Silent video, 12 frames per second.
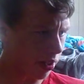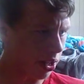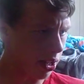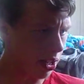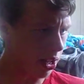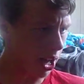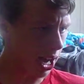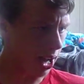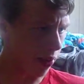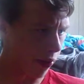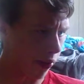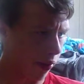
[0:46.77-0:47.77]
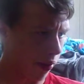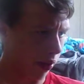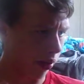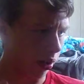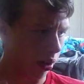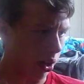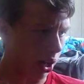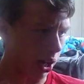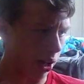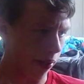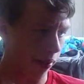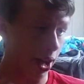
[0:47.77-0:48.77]
CS
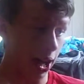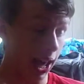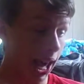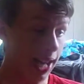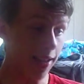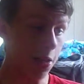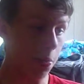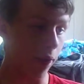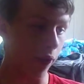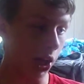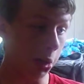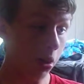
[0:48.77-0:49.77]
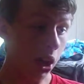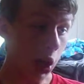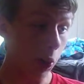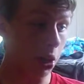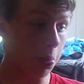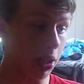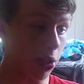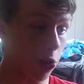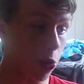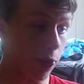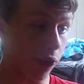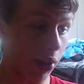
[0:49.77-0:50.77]
said, "Hey, TB Flame, wanna be
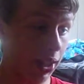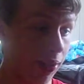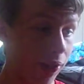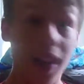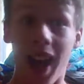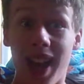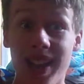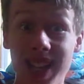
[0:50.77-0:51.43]
YouTube friends?